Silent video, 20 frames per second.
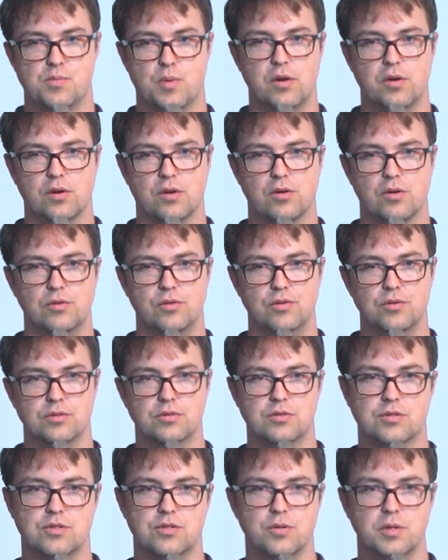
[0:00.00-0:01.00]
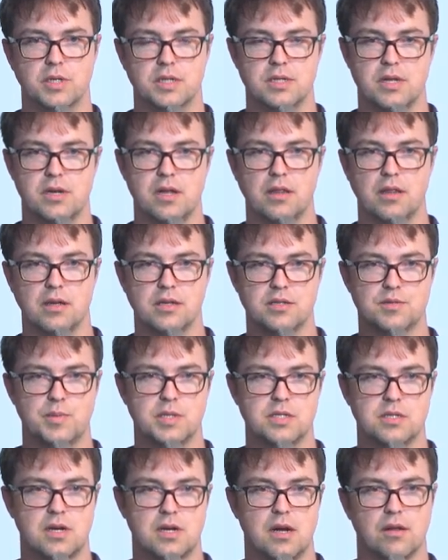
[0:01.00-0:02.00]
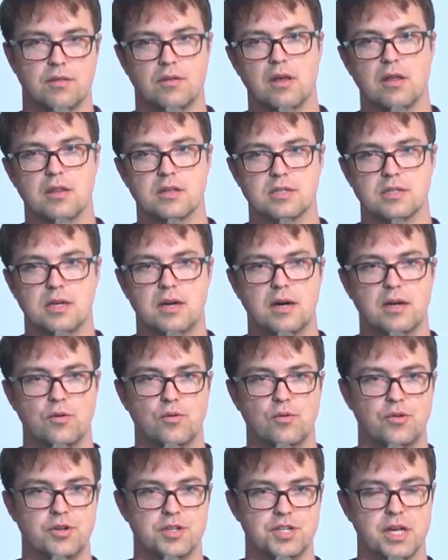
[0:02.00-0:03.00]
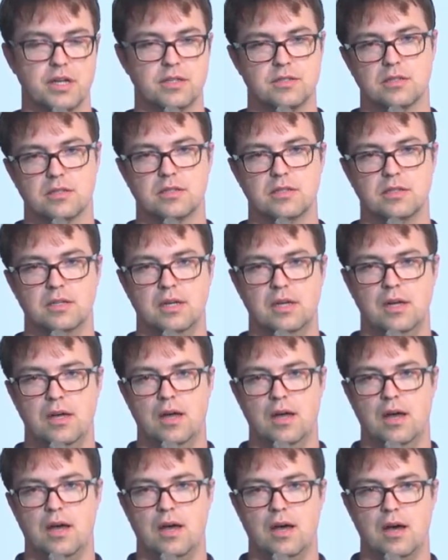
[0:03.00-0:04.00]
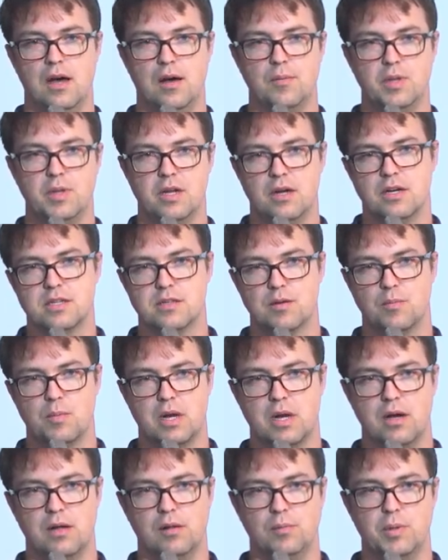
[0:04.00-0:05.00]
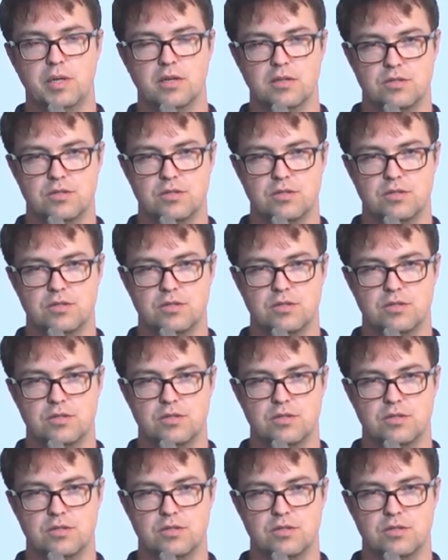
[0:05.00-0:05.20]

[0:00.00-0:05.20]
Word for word: protocol rules to it, and either spits it out the other side or rejects it. Um, and the nice thing about ILP